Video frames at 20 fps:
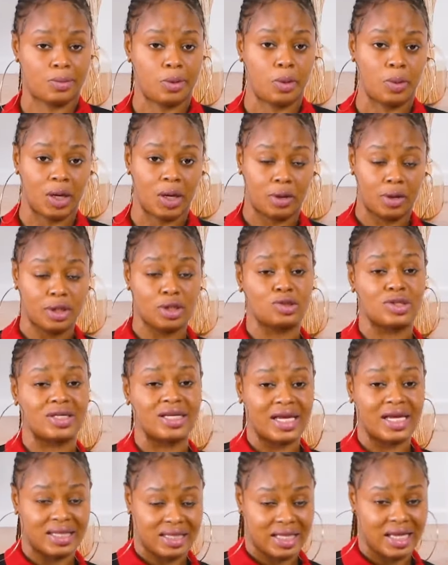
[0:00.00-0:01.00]
But we're going to
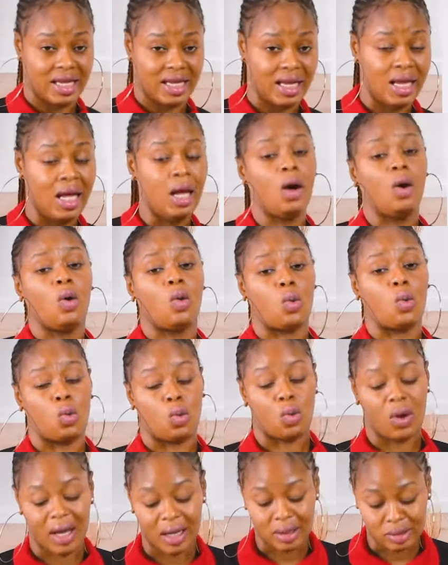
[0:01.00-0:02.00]
get there
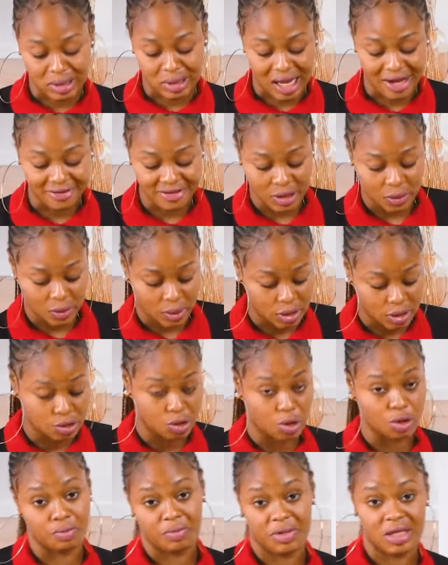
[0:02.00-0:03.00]
after we are
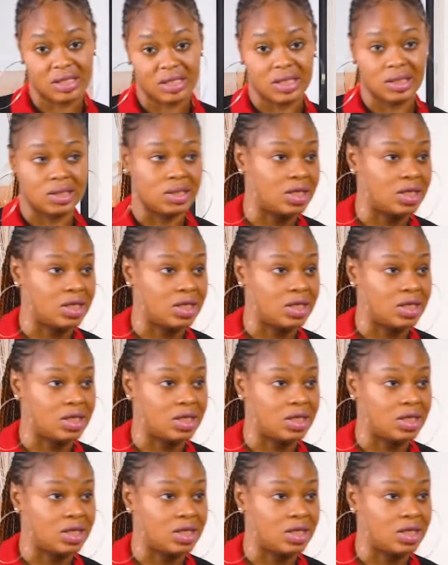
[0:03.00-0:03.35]
done mixing the